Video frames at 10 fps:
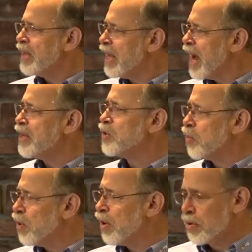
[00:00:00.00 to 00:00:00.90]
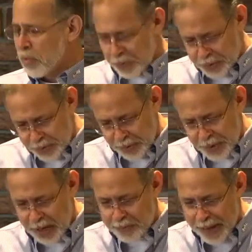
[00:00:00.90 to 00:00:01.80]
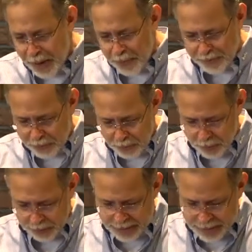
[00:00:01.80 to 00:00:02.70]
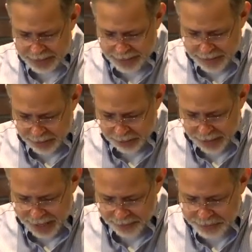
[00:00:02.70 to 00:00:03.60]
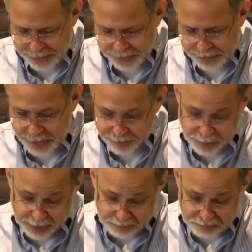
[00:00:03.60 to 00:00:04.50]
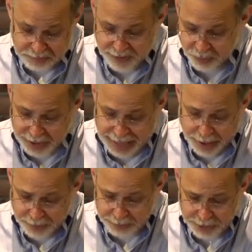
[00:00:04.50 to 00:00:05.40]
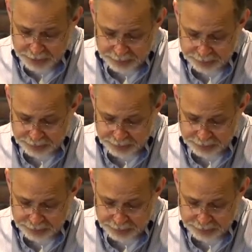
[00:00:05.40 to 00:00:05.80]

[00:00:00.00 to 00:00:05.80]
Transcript: God's word will do a powerful work in our lives if we, if we allow Him to.